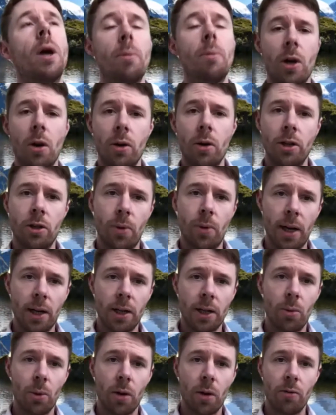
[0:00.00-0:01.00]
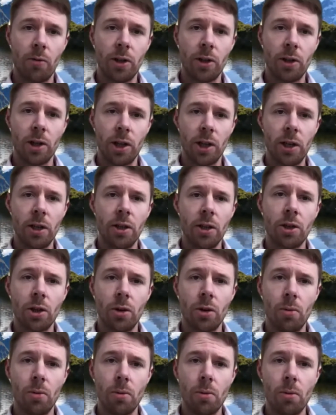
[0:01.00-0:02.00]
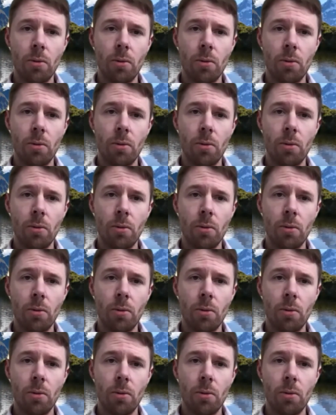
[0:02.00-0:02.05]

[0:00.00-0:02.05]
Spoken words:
going into actually what I research into,